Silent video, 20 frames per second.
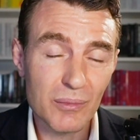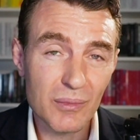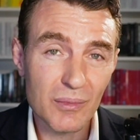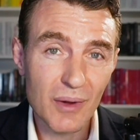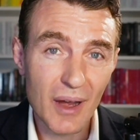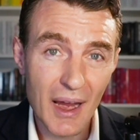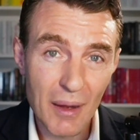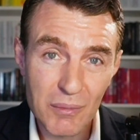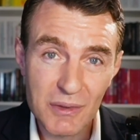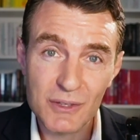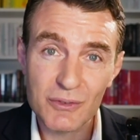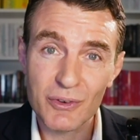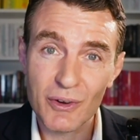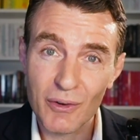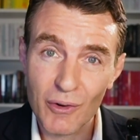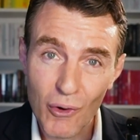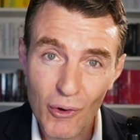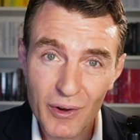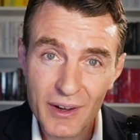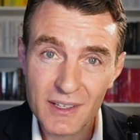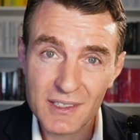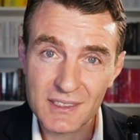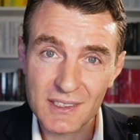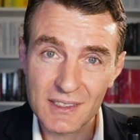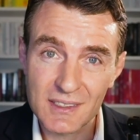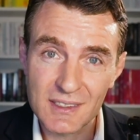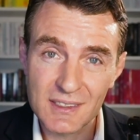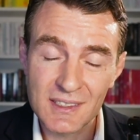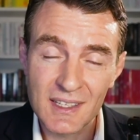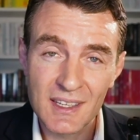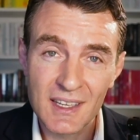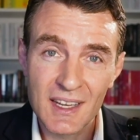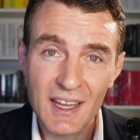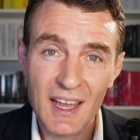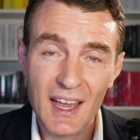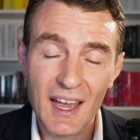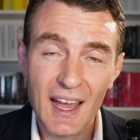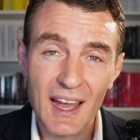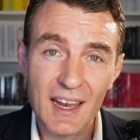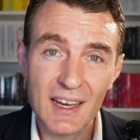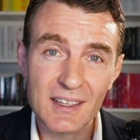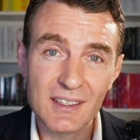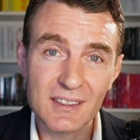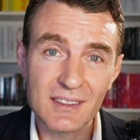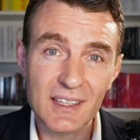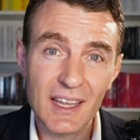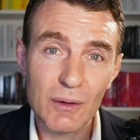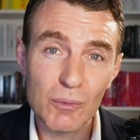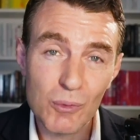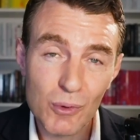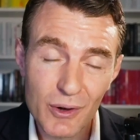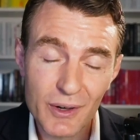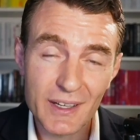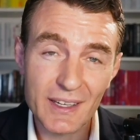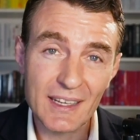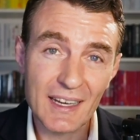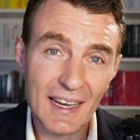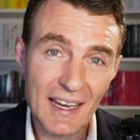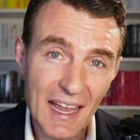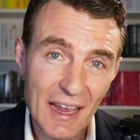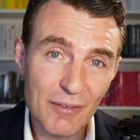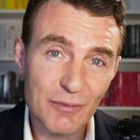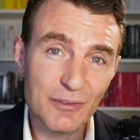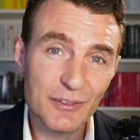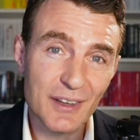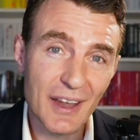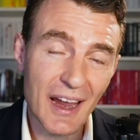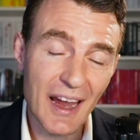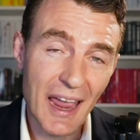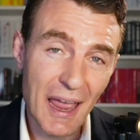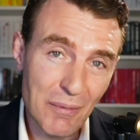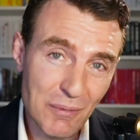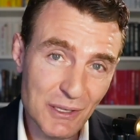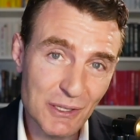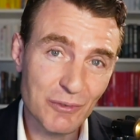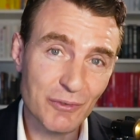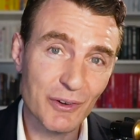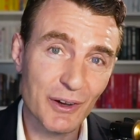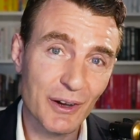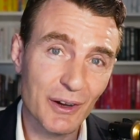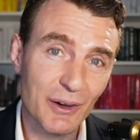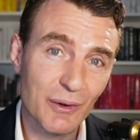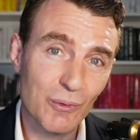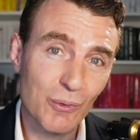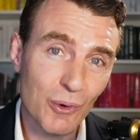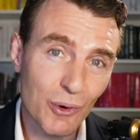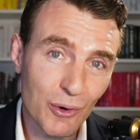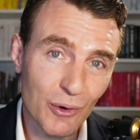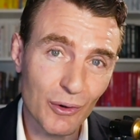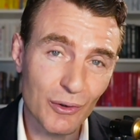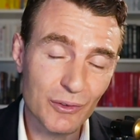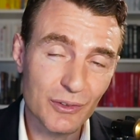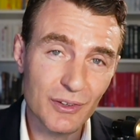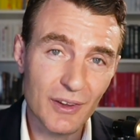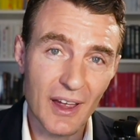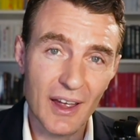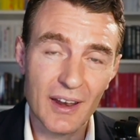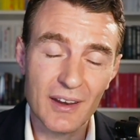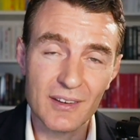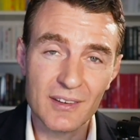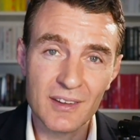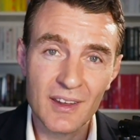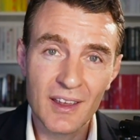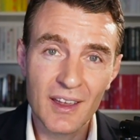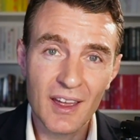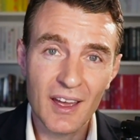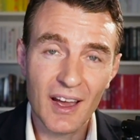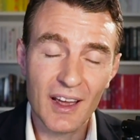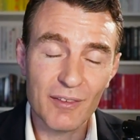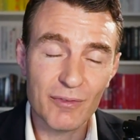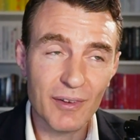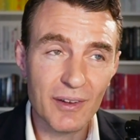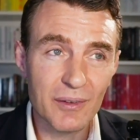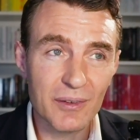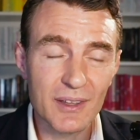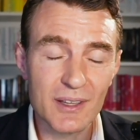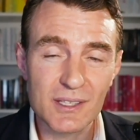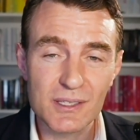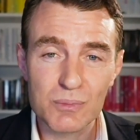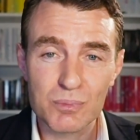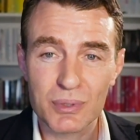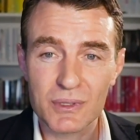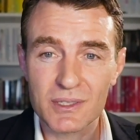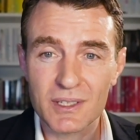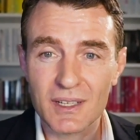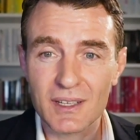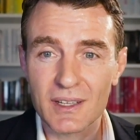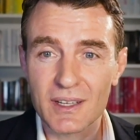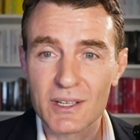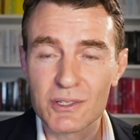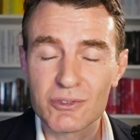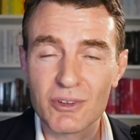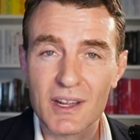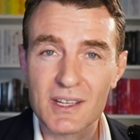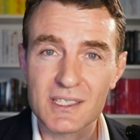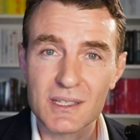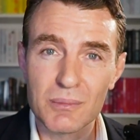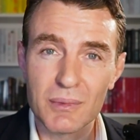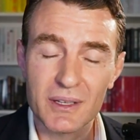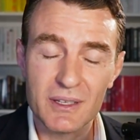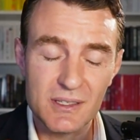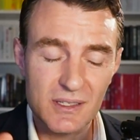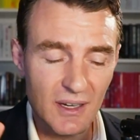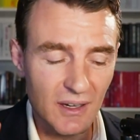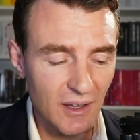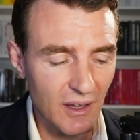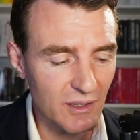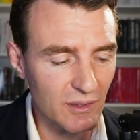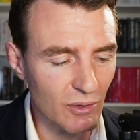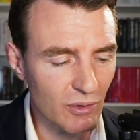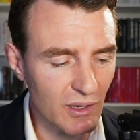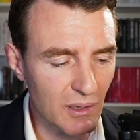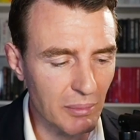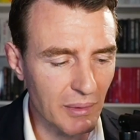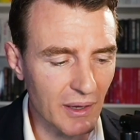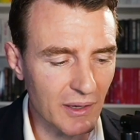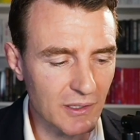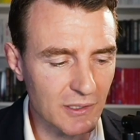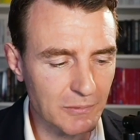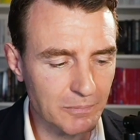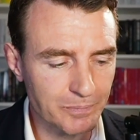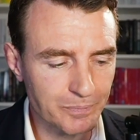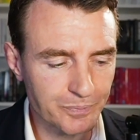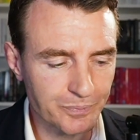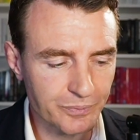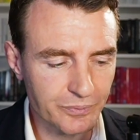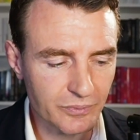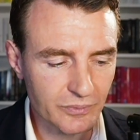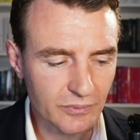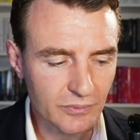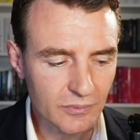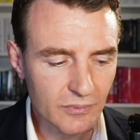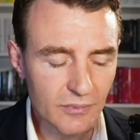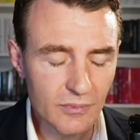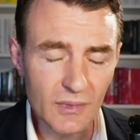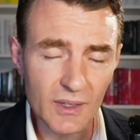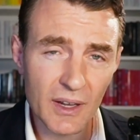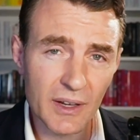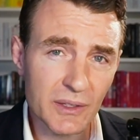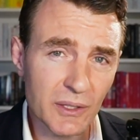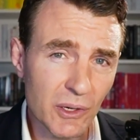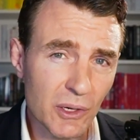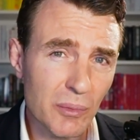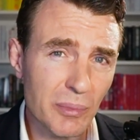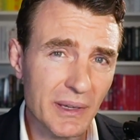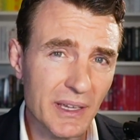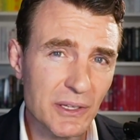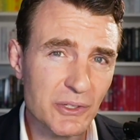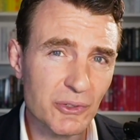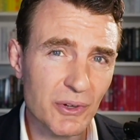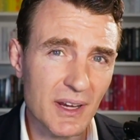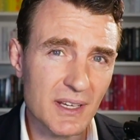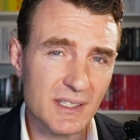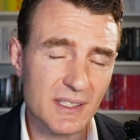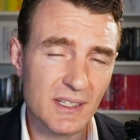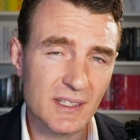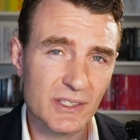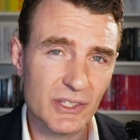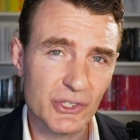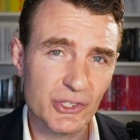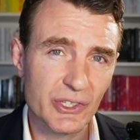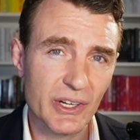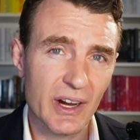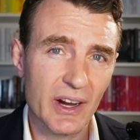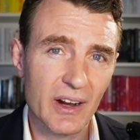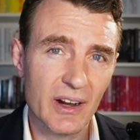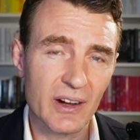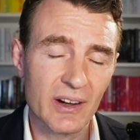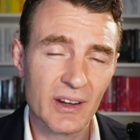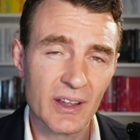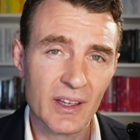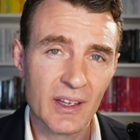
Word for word: hemisphere oriented and they work in a left hemisphere world. And I found this particularly interesting because I, I thought about, I thought it'd be interesting to share